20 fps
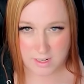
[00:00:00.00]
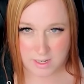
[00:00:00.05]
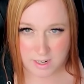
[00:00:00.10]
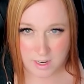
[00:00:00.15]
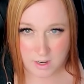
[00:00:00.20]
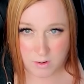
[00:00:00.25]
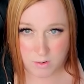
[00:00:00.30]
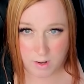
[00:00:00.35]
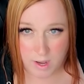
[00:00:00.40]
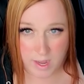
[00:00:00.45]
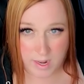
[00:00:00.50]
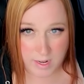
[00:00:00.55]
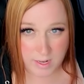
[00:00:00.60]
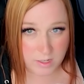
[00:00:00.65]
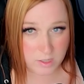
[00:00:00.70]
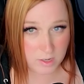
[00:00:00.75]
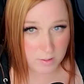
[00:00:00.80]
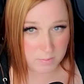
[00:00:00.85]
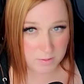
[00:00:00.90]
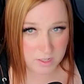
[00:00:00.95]
Now,
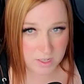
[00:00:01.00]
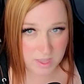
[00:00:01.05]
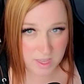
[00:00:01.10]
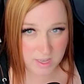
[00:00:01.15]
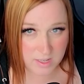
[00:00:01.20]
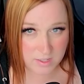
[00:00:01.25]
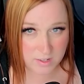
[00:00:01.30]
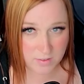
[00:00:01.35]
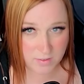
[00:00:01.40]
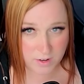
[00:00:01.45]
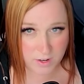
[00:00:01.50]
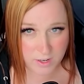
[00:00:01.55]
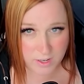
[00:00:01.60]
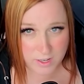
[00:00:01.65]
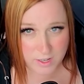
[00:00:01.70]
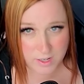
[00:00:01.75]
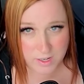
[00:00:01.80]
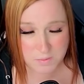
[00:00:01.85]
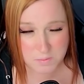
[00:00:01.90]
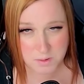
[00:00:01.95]
adding jumps to things are very
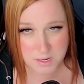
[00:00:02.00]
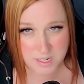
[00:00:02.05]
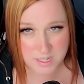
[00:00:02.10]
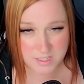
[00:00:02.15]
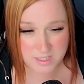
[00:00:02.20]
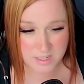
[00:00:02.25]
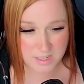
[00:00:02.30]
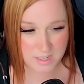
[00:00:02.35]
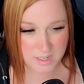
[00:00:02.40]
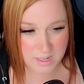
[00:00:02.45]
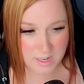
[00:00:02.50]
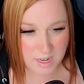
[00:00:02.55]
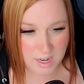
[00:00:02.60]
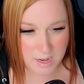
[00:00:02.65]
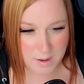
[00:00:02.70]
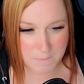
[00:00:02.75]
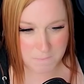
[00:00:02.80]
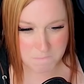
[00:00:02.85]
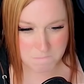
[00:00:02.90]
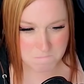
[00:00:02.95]
good, but
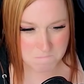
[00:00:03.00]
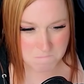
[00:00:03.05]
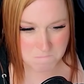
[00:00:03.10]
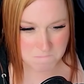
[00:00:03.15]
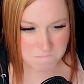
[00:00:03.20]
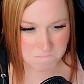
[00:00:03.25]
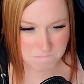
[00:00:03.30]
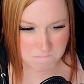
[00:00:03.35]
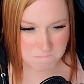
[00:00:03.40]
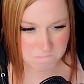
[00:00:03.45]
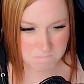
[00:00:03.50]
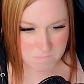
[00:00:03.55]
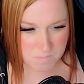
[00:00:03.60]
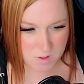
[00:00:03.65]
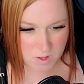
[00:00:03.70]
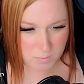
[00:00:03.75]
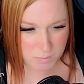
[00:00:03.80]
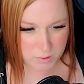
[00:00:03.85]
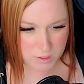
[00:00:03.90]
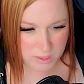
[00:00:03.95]

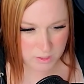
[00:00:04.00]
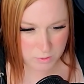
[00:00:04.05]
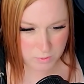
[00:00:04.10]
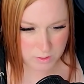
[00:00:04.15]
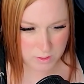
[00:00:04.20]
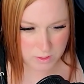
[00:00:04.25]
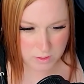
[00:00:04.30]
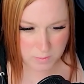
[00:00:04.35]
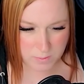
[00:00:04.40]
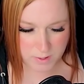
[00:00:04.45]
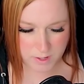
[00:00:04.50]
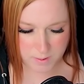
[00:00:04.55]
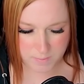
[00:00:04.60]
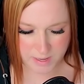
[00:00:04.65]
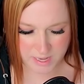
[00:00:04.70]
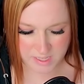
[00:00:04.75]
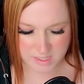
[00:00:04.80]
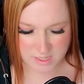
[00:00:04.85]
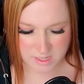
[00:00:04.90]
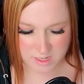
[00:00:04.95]
+1s are pretty
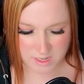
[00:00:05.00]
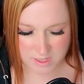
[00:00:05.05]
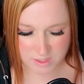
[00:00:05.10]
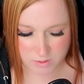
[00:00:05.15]
basic.